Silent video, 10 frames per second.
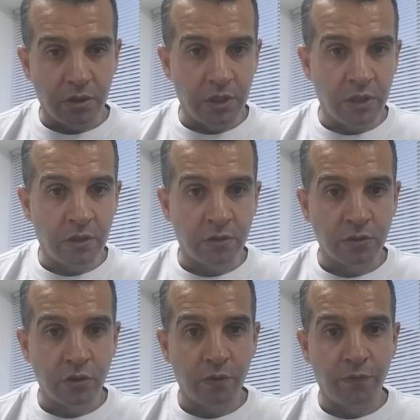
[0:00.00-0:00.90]
you know,
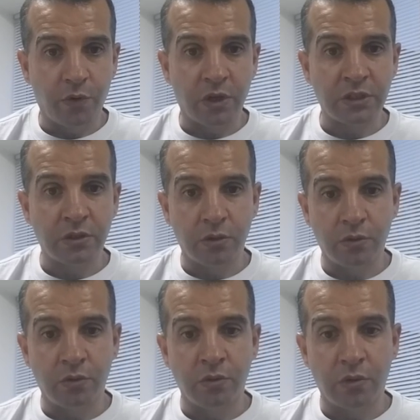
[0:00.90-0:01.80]
to for us
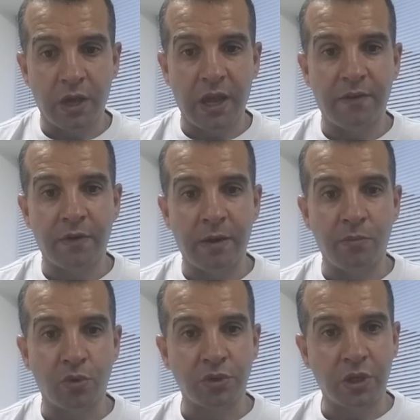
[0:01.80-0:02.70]
to have a
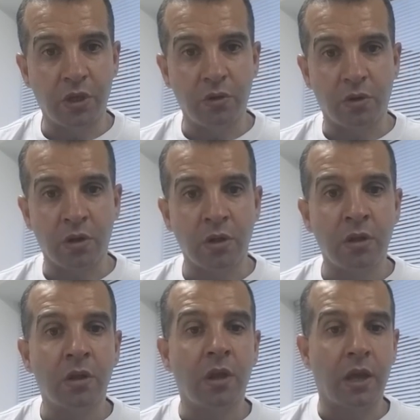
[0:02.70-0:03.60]
more secure
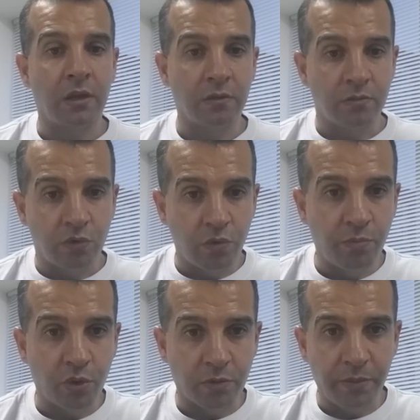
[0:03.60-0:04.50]
and
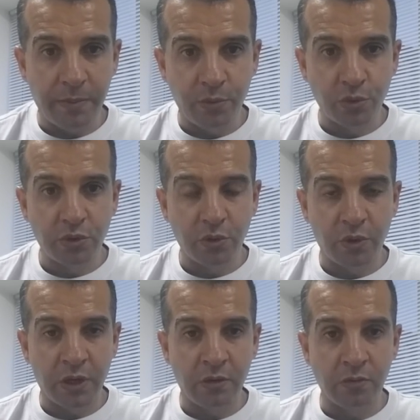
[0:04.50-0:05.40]
report people's
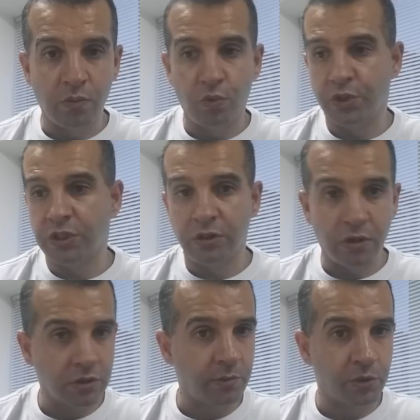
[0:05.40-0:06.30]
doing which is
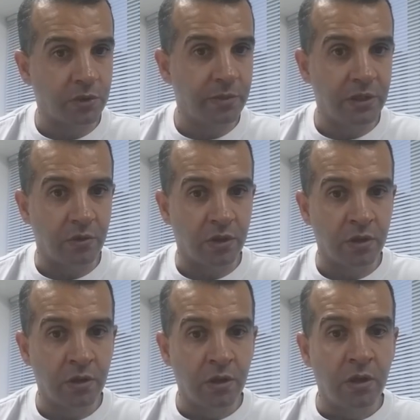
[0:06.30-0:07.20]
not supposed to be doing,
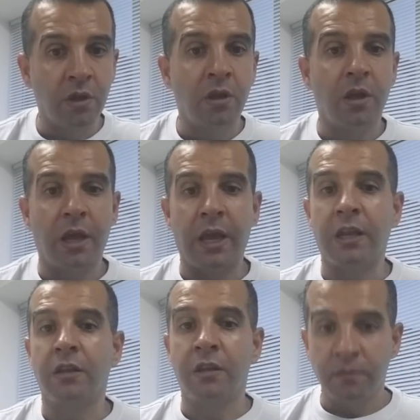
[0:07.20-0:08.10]

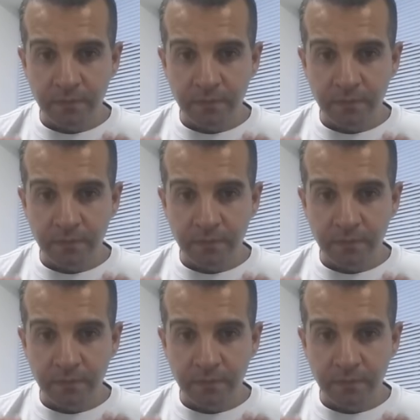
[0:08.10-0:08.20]
and